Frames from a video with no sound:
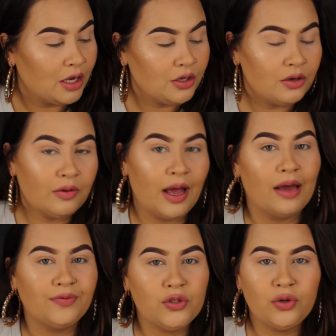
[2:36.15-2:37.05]
you don't
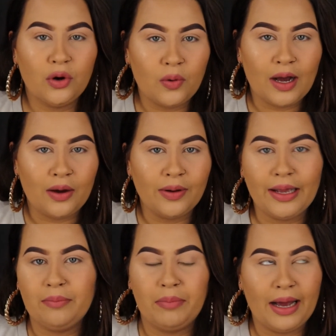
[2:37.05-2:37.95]
have to go out
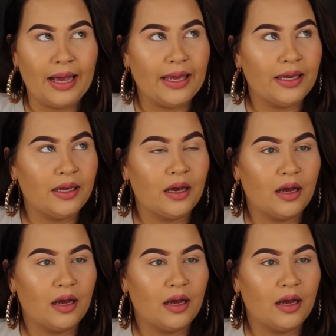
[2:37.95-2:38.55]
and buy